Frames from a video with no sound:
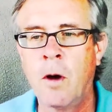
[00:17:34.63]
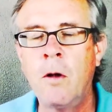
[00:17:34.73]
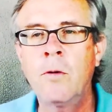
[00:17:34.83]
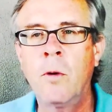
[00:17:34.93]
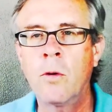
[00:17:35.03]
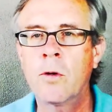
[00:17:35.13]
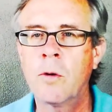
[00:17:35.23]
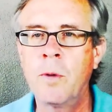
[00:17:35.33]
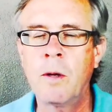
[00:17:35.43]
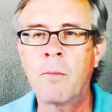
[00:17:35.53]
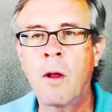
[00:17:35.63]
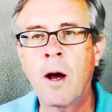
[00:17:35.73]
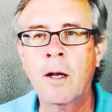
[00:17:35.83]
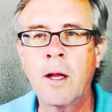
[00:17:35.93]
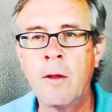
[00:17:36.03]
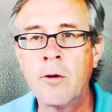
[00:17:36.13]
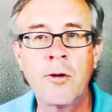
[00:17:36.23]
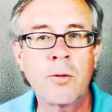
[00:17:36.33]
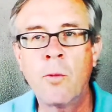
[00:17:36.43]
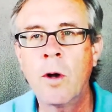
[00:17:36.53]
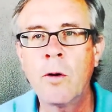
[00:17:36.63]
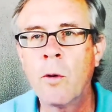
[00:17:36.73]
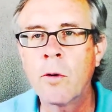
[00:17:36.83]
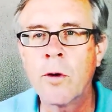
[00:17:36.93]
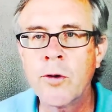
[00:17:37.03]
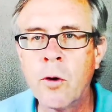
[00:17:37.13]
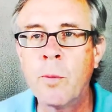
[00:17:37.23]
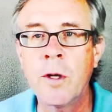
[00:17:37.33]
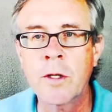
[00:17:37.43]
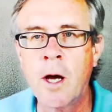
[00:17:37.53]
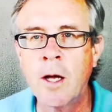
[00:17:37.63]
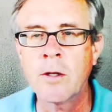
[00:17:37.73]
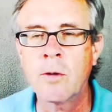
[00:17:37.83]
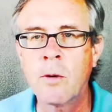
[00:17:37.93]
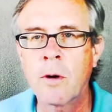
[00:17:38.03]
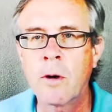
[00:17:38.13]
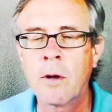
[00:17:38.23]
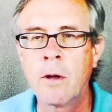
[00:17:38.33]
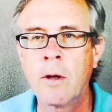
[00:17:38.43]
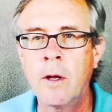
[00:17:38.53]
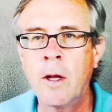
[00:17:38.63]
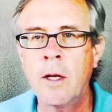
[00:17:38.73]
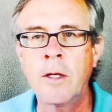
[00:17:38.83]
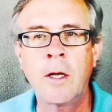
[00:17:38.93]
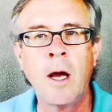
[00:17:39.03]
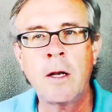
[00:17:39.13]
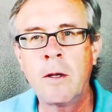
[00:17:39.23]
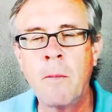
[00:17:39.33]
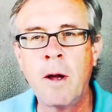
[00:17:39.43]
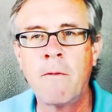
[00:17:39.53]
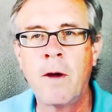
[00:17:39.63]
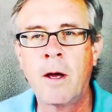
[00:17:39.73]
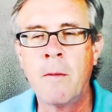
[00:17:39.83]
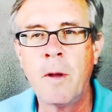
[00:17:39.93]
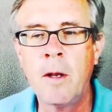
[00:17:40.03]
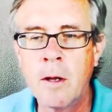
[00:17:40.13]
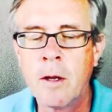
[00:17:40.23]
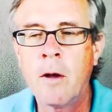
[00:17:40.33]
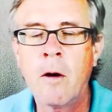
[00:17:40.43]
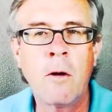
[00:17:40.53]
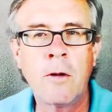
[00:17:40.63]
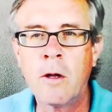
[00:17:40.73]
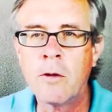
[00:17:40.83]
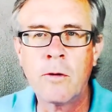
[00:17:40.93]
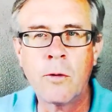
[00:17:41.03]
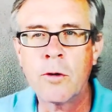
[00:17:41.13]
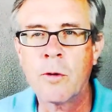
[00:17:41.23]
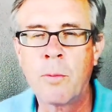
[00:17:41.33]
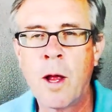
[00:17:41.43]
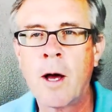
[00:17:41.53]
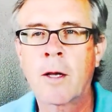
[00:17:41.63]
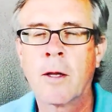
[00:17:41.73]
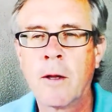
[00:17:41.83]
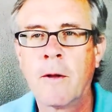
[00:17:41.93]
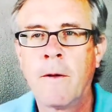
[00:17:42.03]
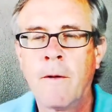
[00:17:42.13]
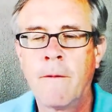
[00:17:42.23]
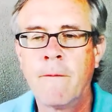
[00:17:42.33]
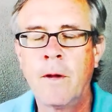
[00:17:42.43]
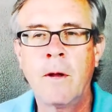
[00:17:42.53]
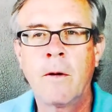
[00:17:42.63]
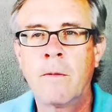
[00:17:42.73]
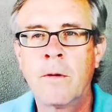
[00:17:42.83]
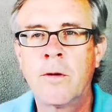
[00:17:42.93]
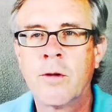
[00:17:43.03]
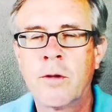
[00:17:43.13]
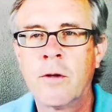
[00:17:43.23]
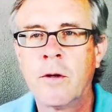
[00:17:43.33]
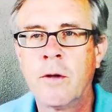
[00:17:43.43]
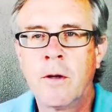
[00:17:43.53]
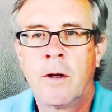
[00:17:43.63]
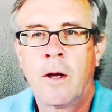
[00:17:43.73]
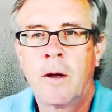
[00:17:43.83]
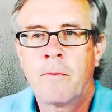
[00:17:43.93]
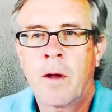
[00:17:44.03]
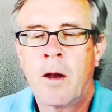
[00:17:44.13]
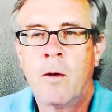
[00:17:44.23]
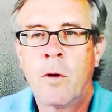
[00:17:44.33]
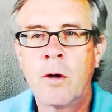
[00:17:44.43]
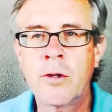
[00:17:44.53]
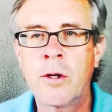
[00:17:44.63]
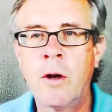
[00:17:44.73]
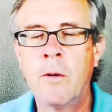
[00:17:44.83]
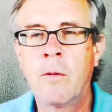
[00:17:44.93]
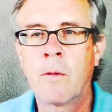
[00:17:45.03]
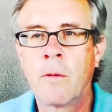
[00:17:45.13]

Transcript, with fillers: All doors are being blocked, and there's just one door that's open. It's God's door. And I say, God, do you mind if I come in? All the other doors are blocked. You know, there's got nowhere else to go.